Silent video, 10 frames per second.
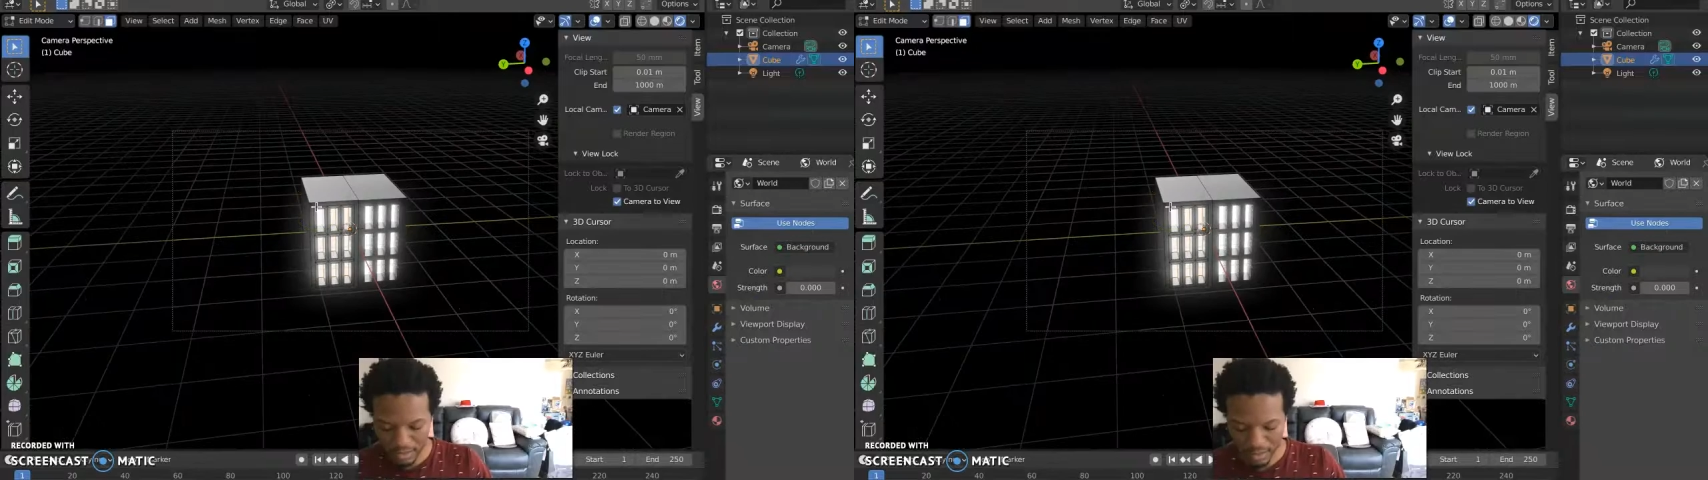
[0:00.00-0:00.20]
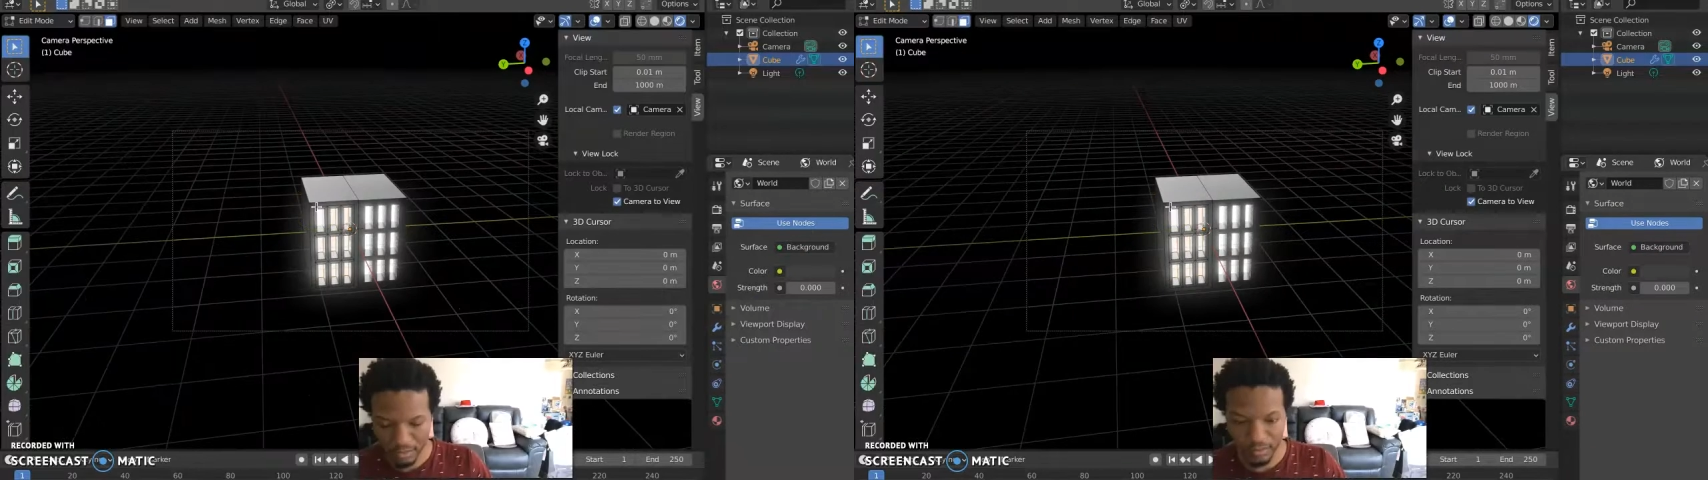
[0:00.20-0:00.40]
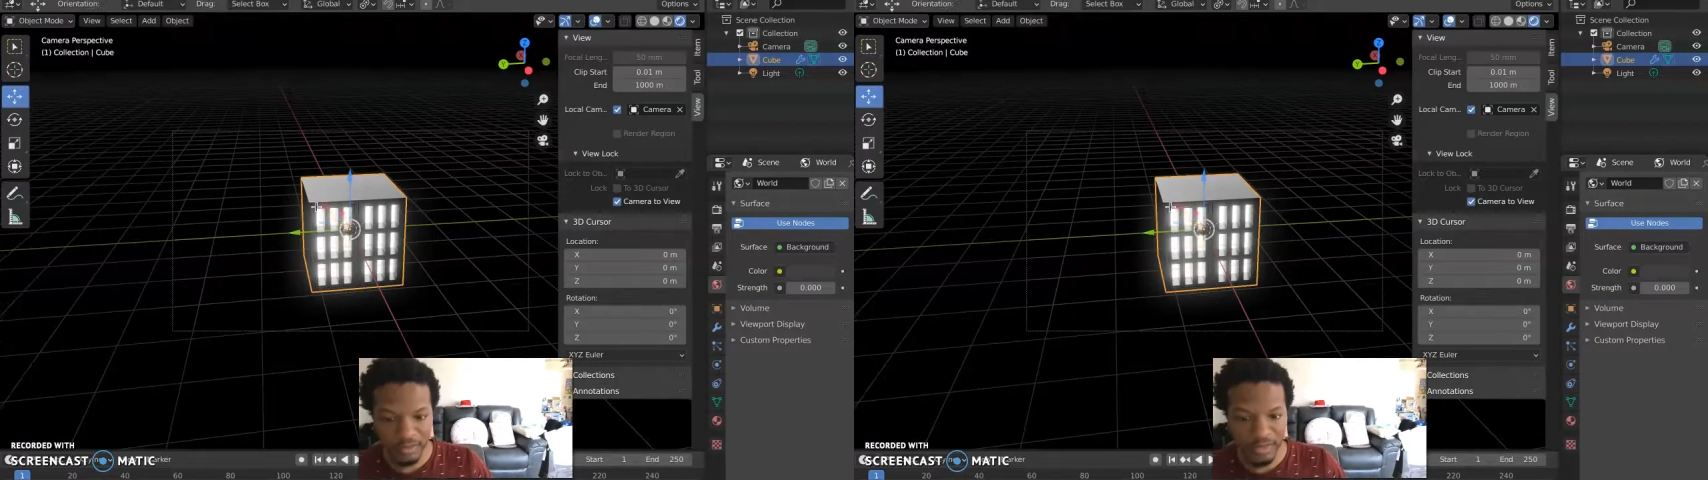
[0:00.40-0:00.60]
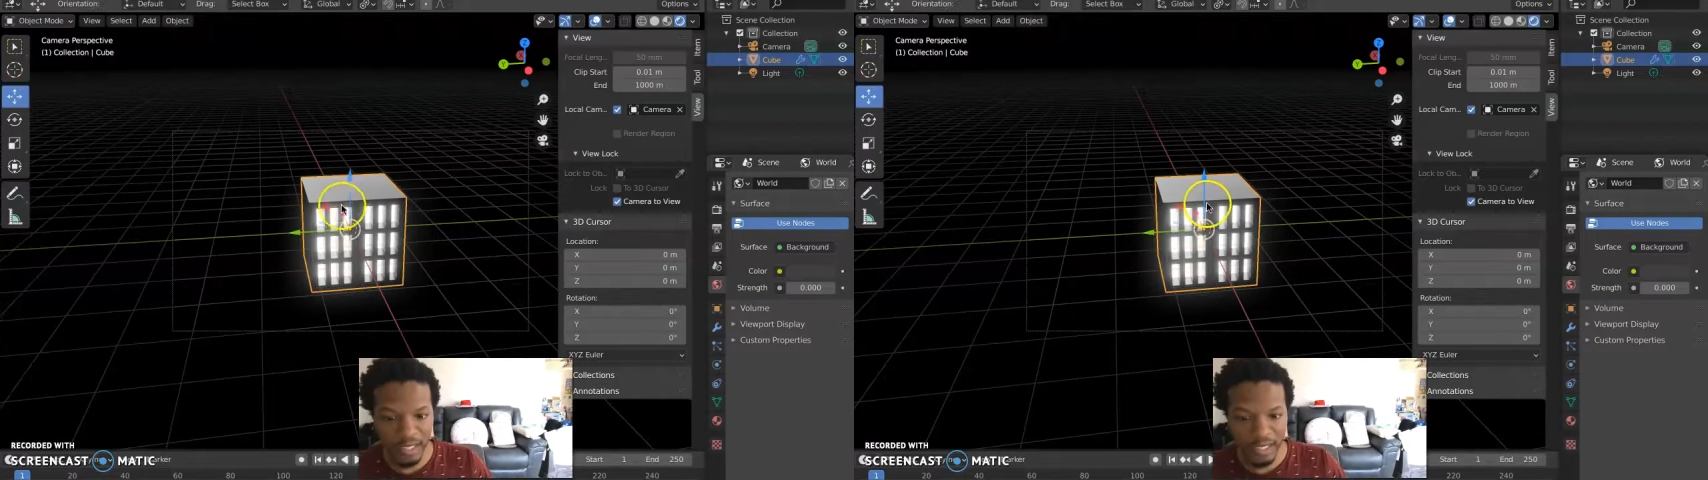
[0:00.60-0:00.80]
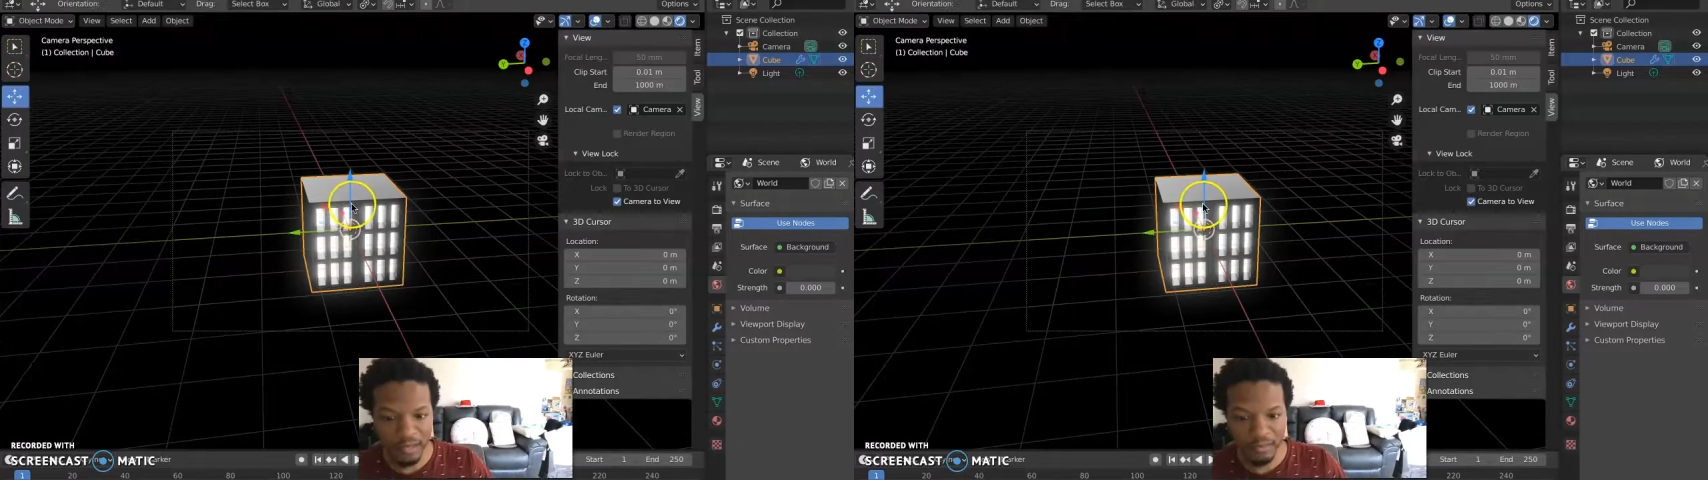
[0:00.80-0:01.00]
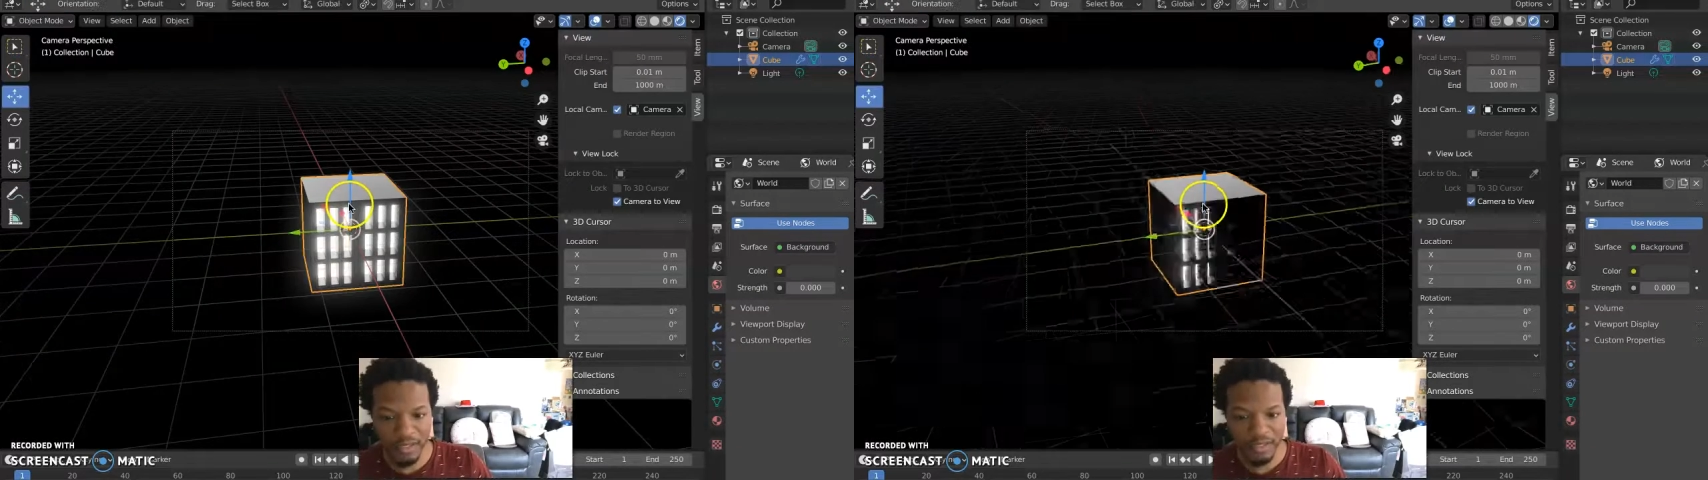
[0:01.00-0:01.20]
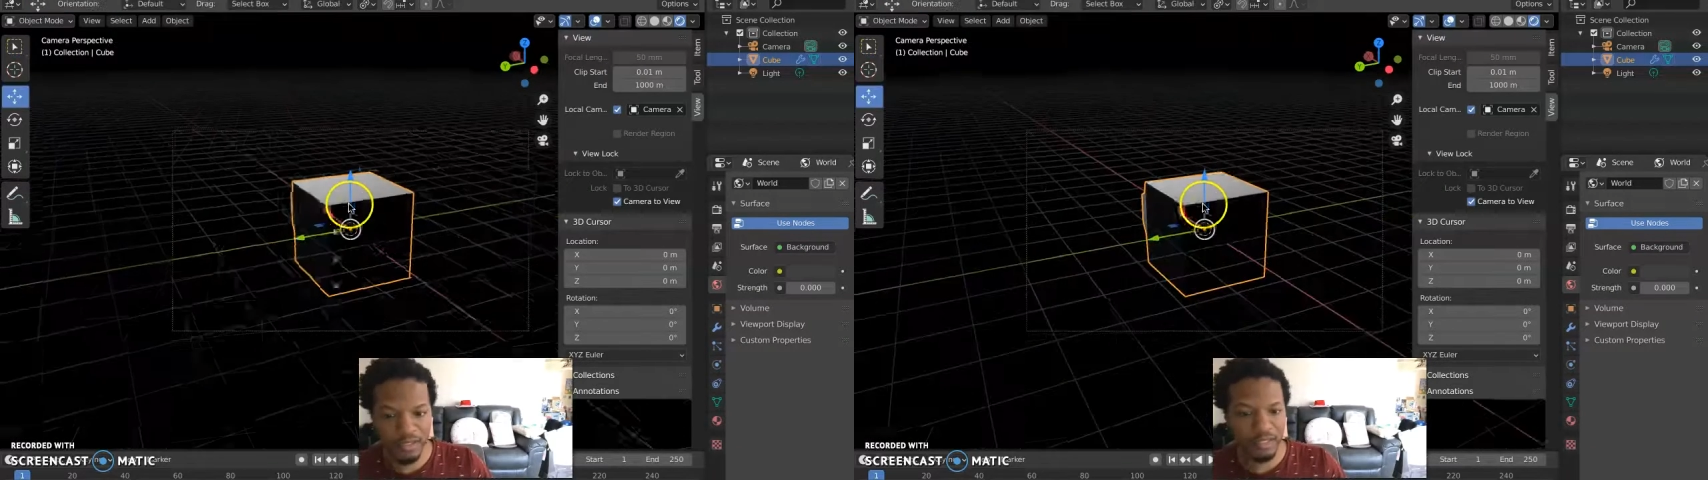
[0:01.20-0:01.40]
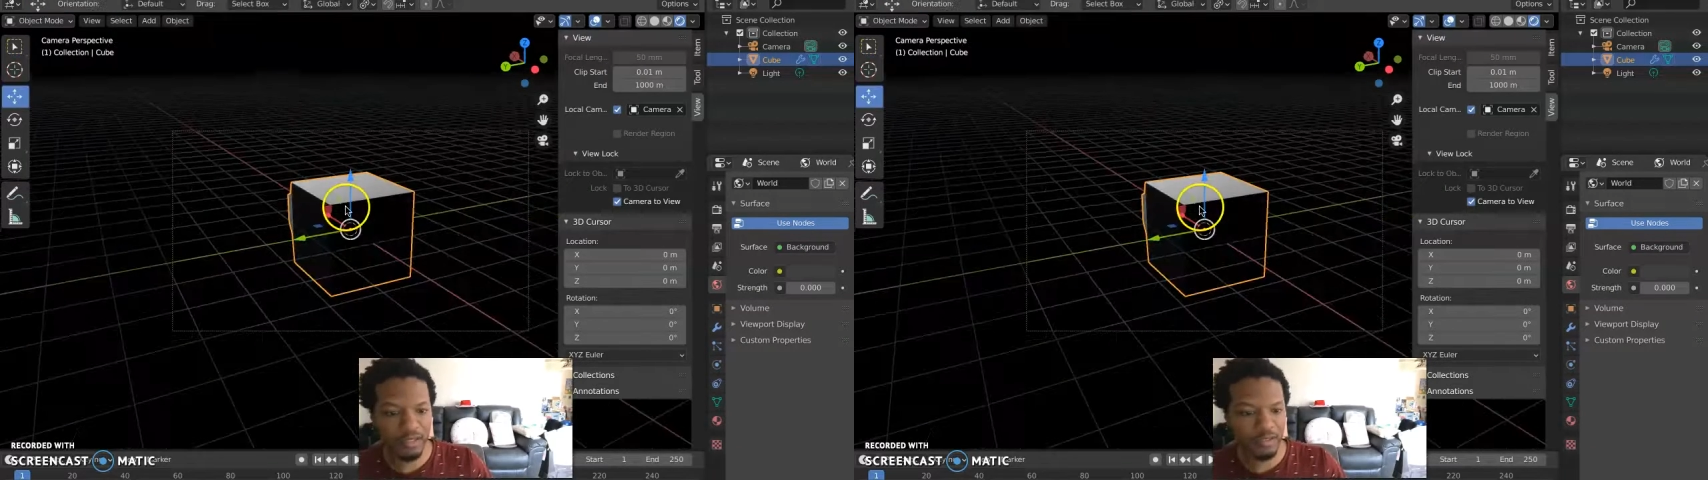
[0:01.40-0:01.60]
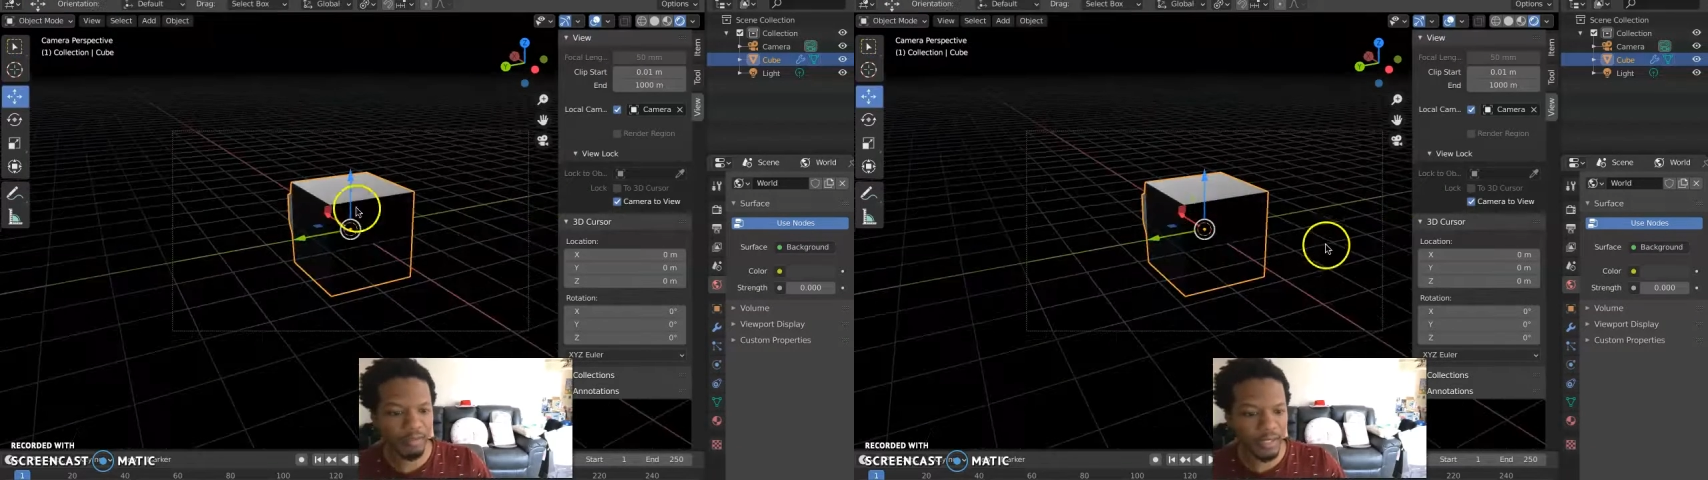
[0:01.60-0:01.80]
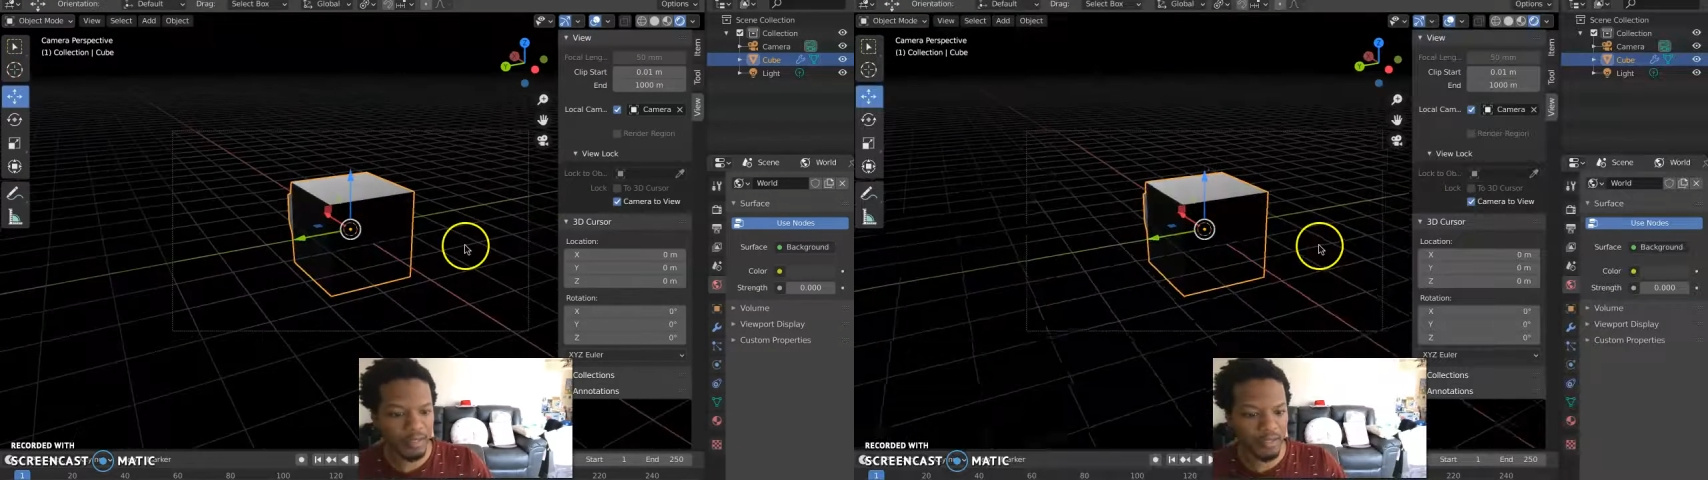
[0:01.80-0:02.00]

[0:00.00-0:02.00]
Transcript: I will tab just to kind of go back